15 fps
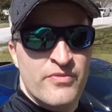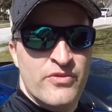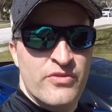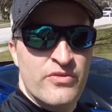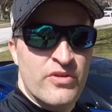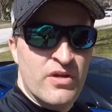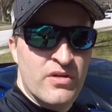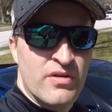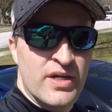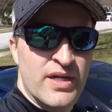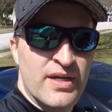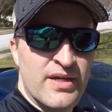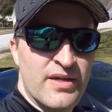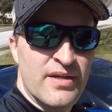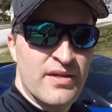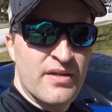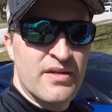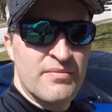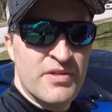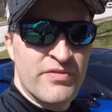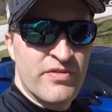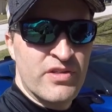so
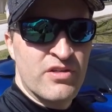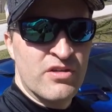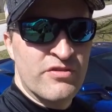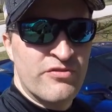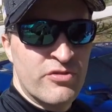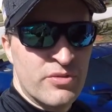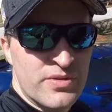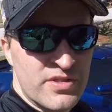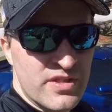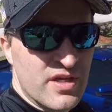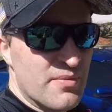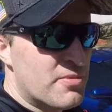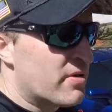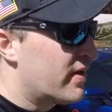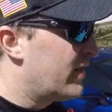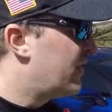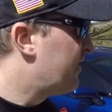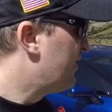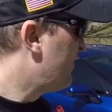I'm definitely looking forward to the upgrade.